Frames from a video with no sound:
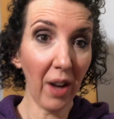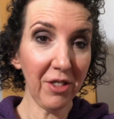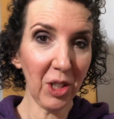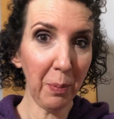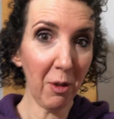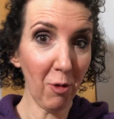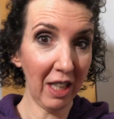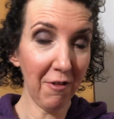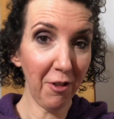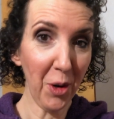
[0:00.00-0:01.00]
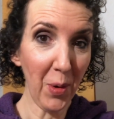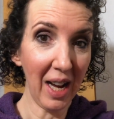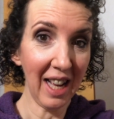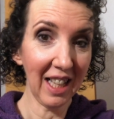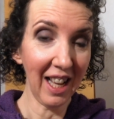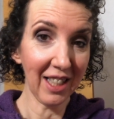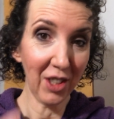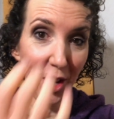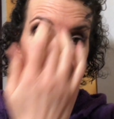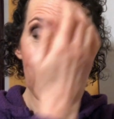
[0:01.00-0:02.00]
I've just been reading for a while and
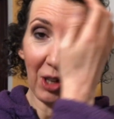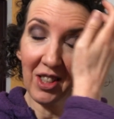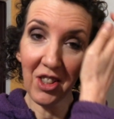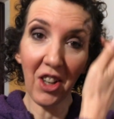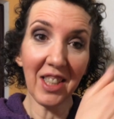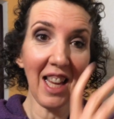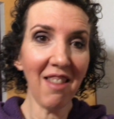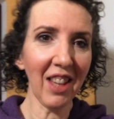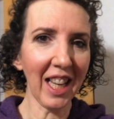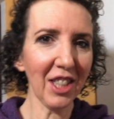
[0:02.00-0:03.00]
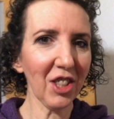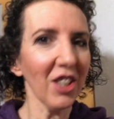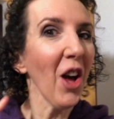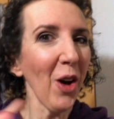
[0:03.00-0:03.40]
now I'm downstairs in the kitchen.